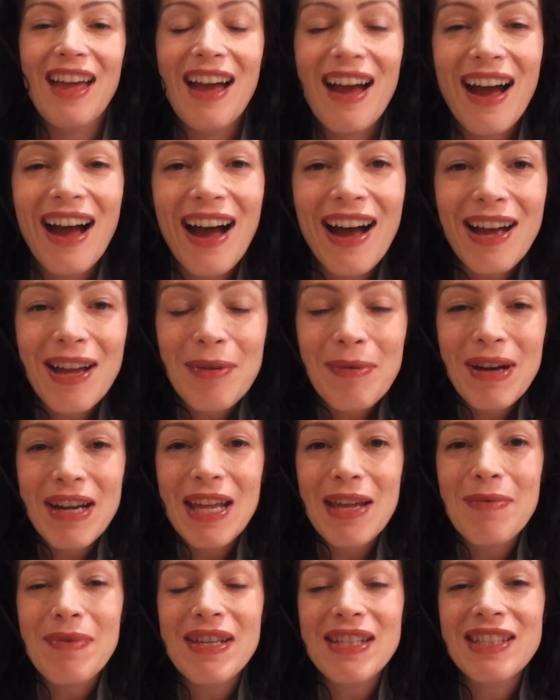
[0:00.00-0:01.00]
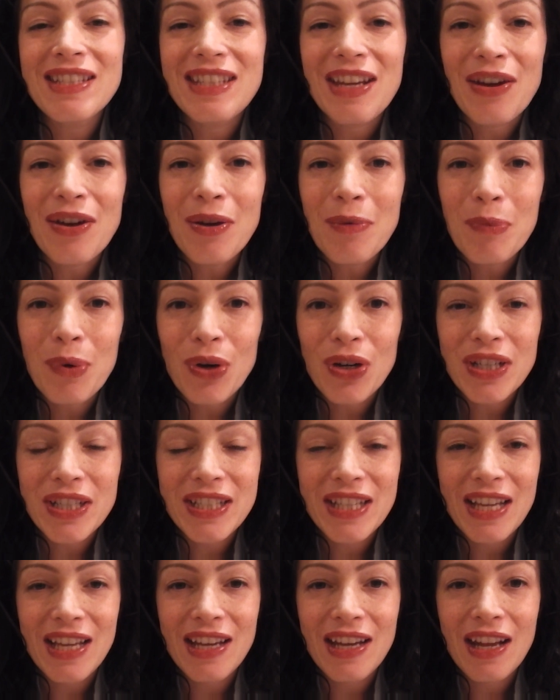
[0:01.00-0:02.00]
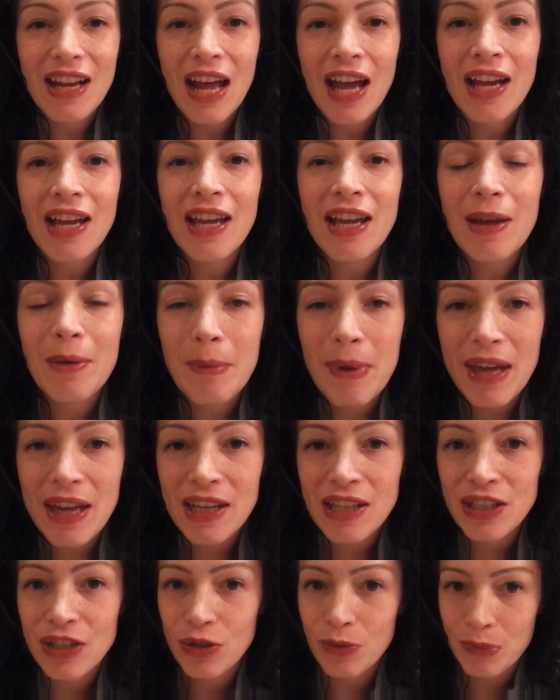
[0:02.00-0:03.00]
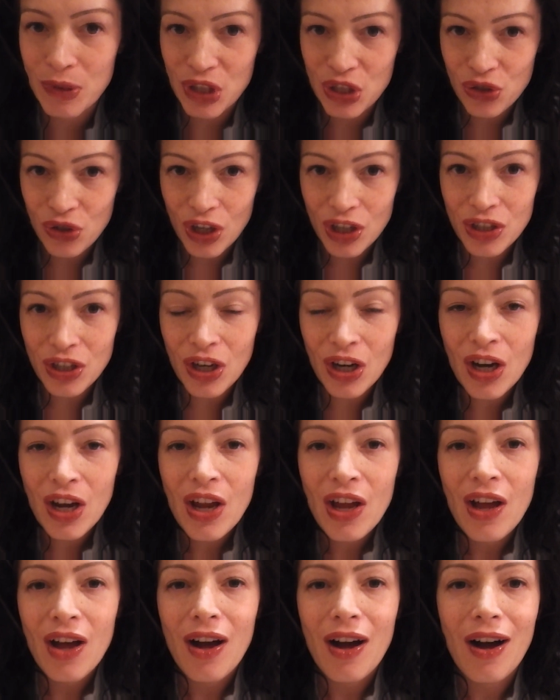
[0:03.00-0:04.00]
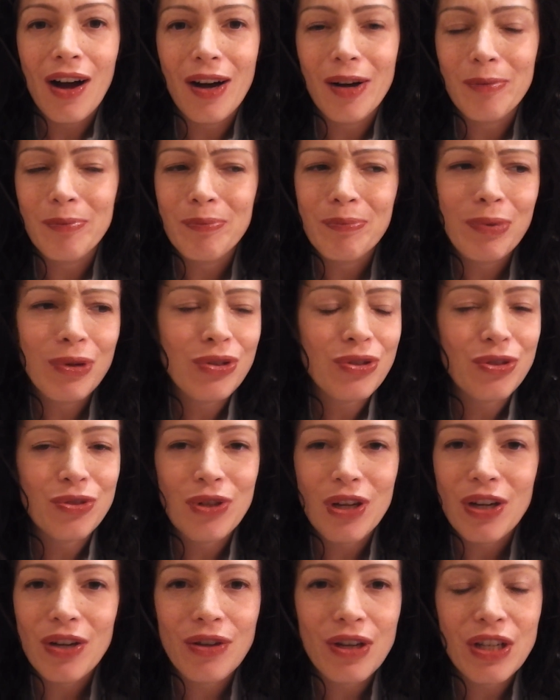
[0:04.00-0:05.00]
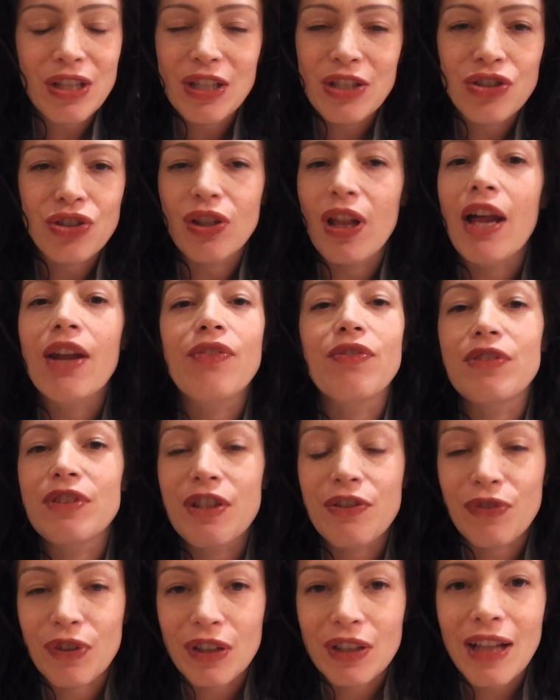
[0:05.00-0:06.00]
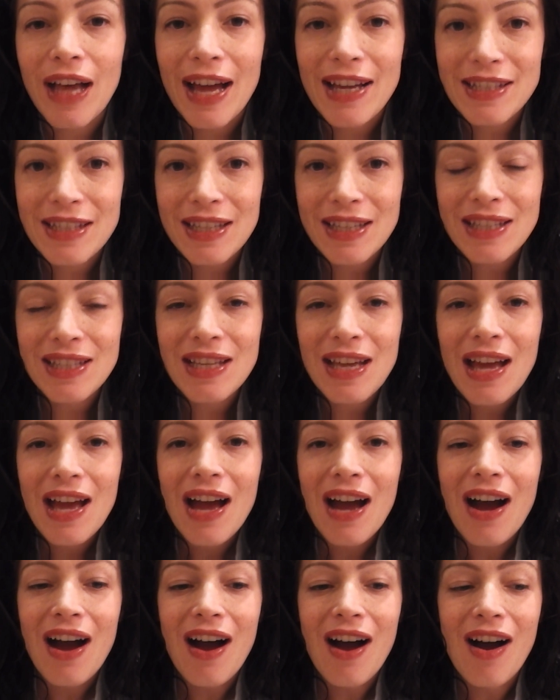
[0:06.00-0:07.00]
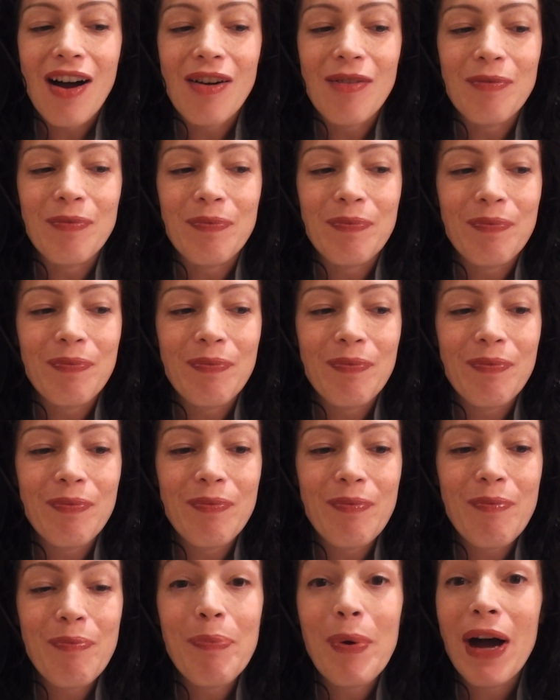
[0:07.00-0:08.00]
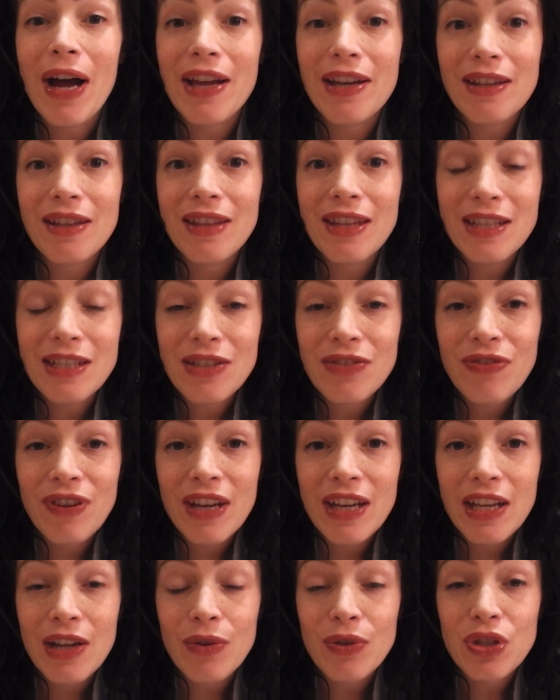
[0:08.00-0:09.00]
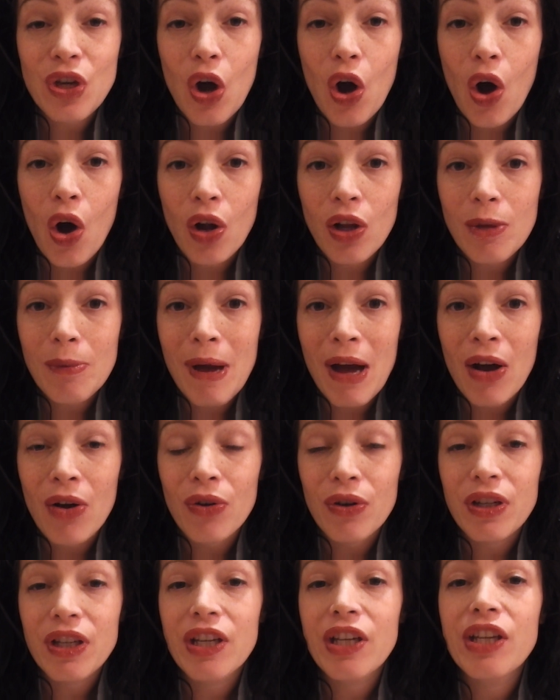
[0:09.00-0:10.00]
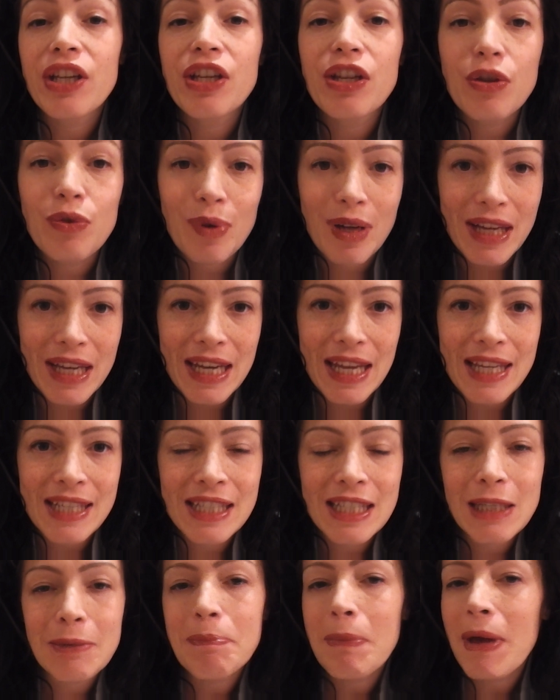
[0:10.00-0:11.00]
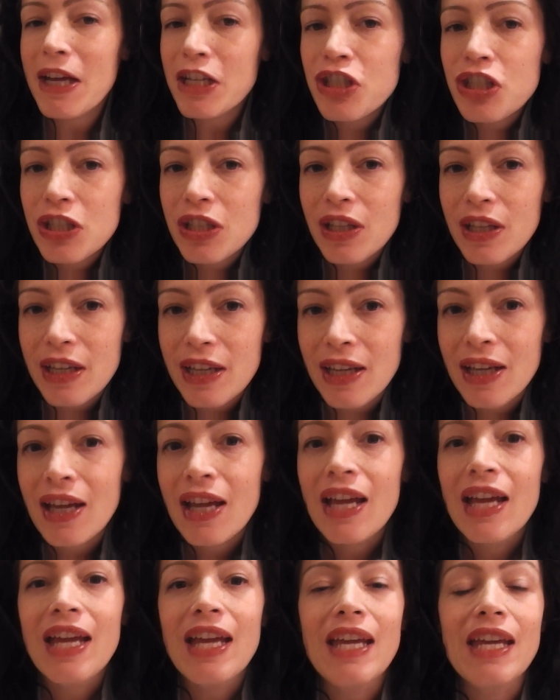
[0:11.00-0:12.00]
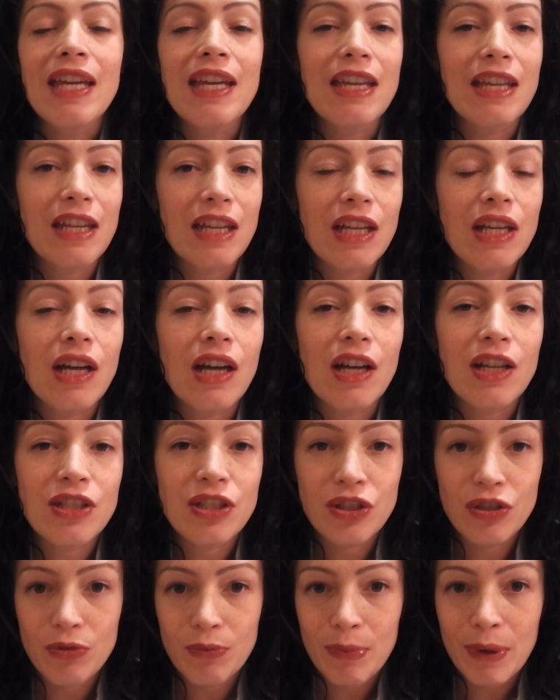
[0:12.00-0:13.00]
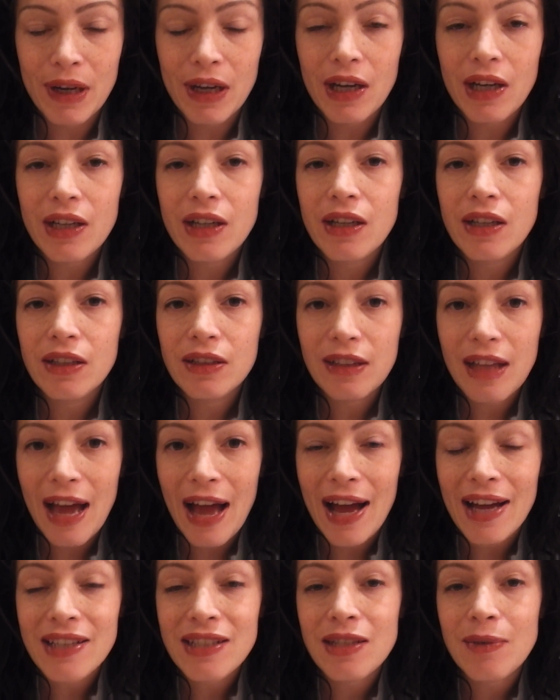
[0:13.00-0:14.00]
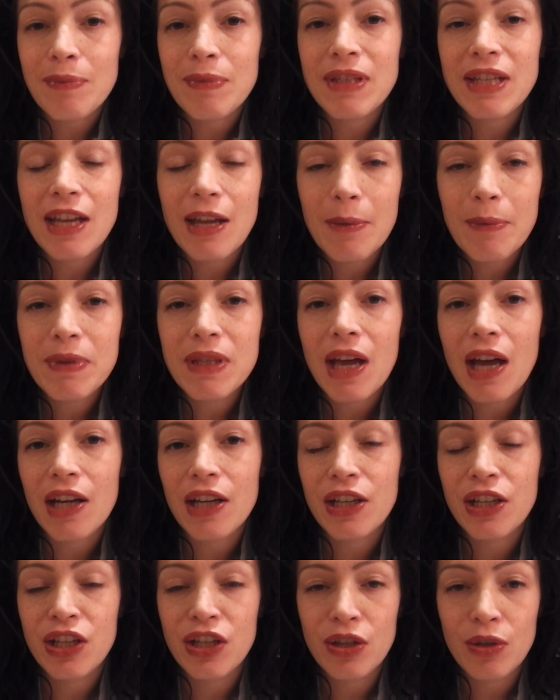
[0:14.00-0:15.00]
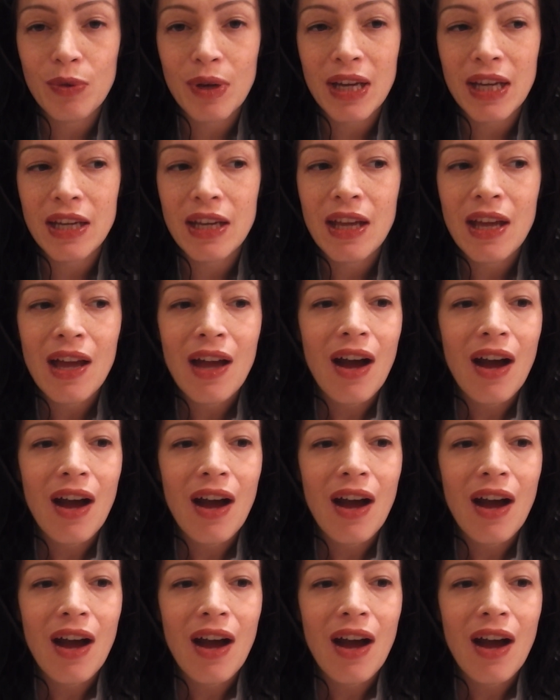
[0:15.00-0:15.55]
Hi, my name is Sarah Morrison, and I am a Zumba instructor, personal trainer. I teach a lot of different classes. But this video is all about cueing, especially in a Zumba class. Some tips on cueing.